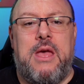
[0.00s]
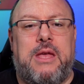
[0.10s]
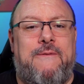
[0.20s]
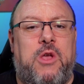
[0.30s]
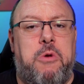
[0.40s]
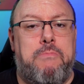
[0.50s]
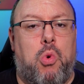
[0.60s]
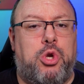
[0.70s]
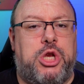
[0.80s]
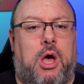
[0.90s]
giving you
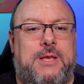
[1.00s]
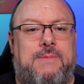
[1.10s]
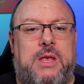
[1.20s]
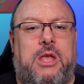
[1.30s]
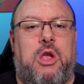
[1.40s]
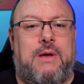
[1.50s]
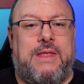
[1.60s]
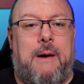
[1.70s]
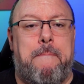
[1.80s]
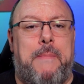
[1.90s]
more chance of securing
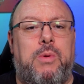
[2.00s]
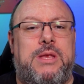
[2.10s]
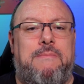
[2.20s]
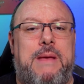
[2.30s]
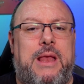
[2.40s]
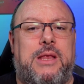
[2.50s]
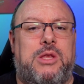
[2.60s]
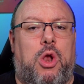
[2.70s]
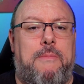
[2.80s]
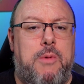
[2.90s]
that multi-million
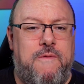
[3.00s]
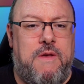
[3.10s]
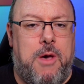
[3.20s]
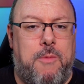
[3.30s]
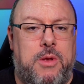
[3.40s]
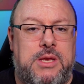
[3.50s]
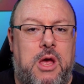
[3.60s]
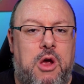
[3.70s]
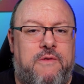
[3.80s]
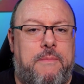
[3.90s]
dollar movie moment
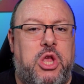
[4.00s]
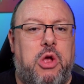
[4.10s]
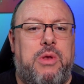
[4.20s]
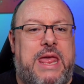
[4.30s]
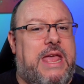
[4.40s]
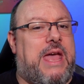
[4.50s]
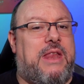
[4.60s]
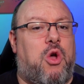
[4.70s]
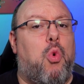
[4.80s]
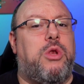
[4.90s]
from a unique
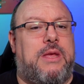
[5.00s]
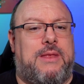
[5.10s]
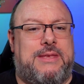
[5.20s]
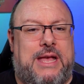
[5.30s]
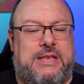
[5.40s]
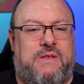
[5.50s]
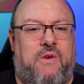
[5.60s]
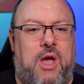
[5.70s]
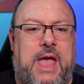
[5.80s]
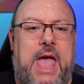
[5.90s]
and audience
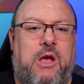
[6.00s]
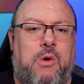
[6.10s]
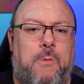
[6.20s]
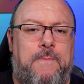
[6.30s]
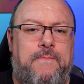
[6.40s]
satisfying angle.